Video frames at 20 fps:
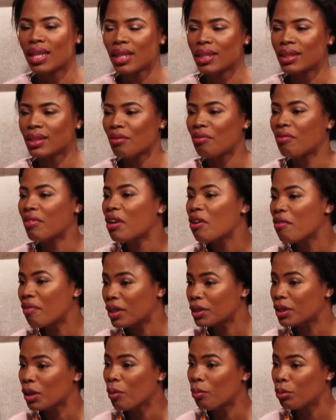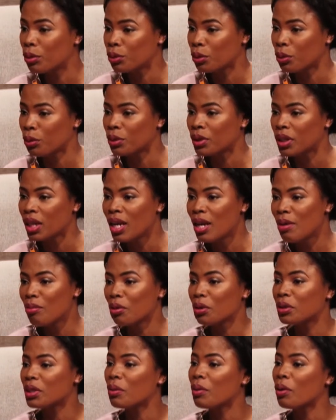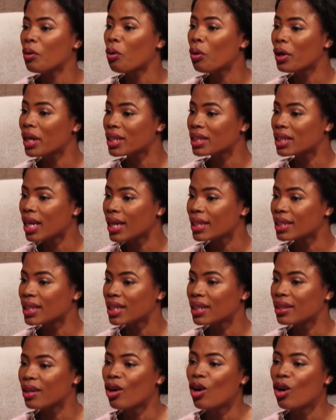that the very first episode, because they were all excited,